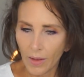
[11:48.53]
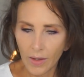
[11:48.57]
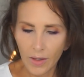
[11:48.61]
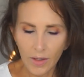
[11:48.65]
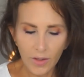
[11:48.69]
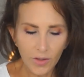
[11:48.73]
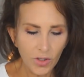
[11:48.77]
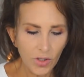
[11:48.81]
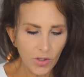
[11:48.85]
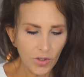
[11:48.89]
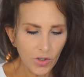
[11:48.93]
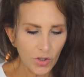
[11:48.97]

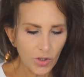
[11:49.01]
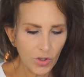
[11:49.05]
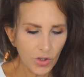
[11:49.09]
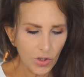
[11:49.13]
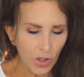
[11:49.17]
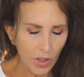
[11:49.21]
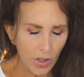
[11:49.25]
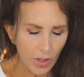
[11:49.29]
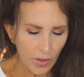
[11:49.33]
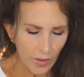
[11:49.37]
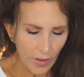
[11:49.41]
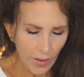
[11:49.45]
It's a
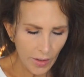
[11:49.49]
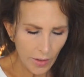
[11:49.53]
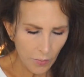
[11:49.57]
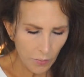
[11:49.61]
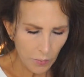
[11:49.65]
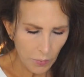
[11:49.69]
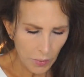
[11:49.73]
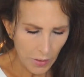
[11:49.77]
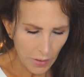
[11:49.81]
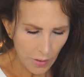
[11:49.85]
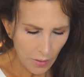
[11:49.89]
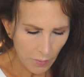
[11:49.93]

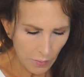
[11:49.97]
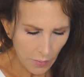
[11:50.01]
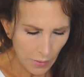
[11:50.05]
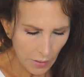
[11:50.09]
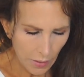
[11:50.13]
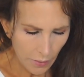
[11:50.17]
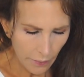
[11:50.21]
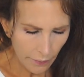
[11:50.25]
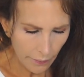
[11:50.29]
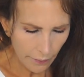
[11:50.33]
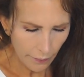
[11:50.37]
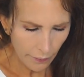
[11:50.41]
Starlight
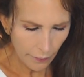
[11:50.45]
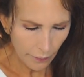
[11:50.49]
pigment,